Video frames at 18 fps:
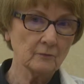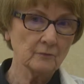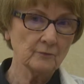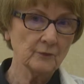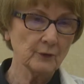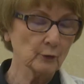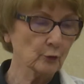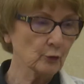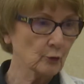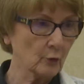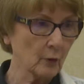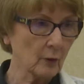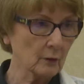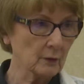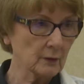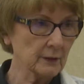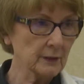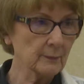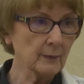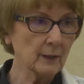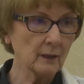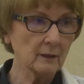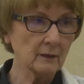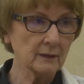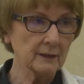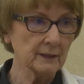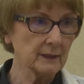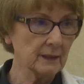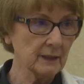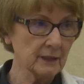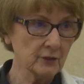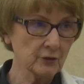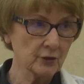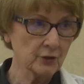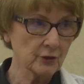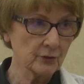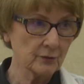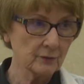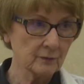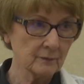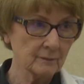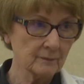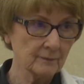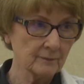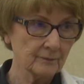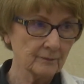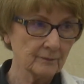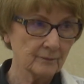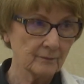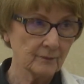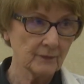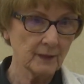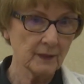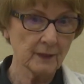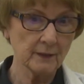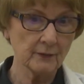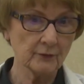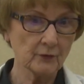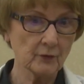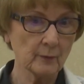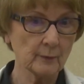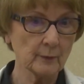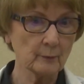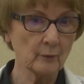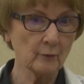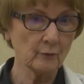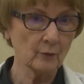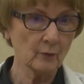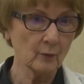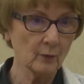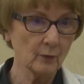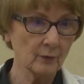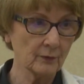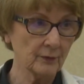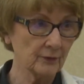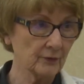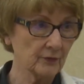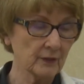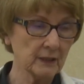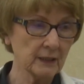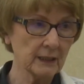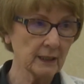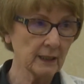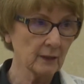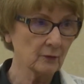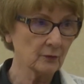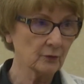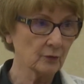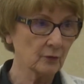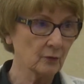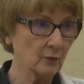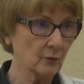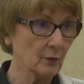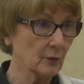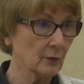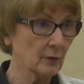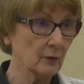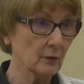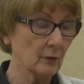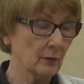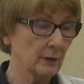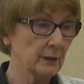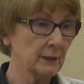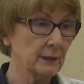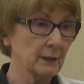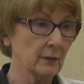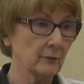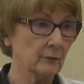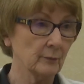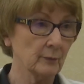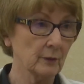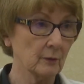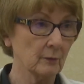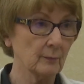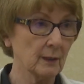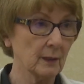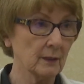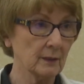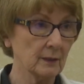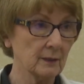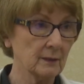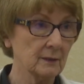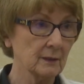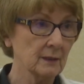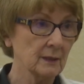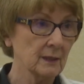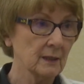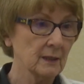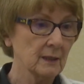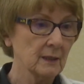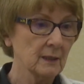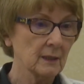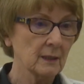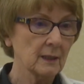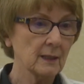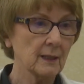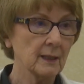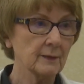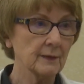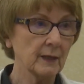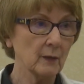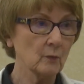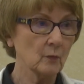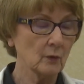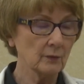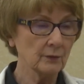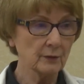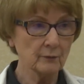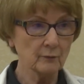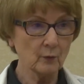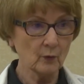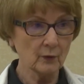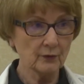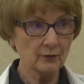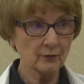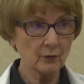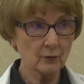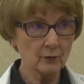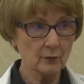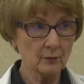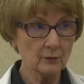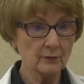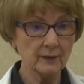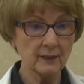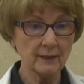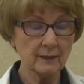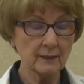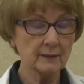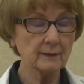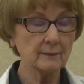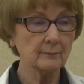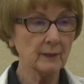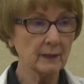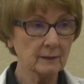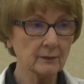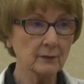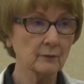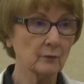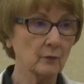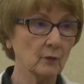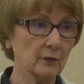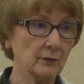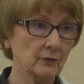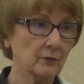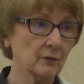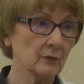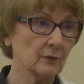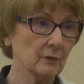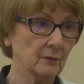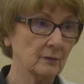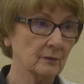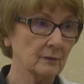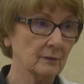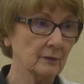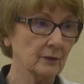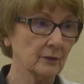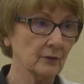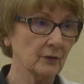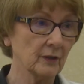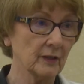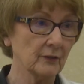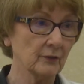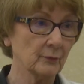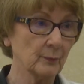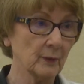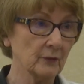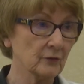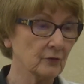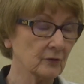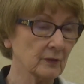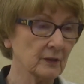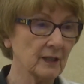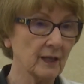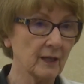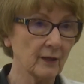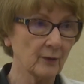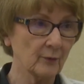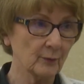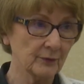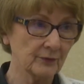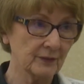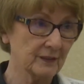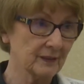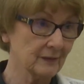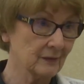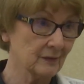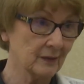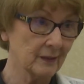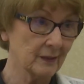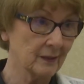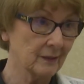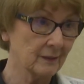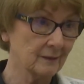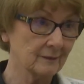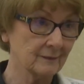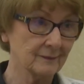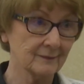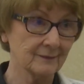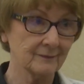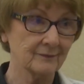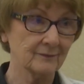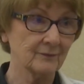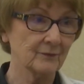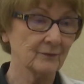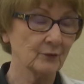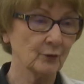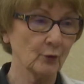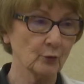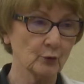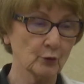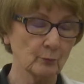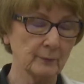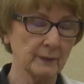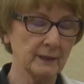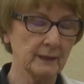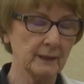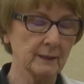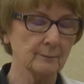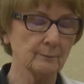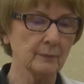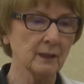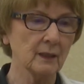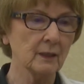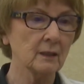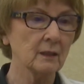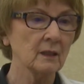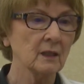feel strongly about any issue that is coming before the city council or any governmental body, and they want their voice heard, they can make their voice heard, especially now with the internet, social media. But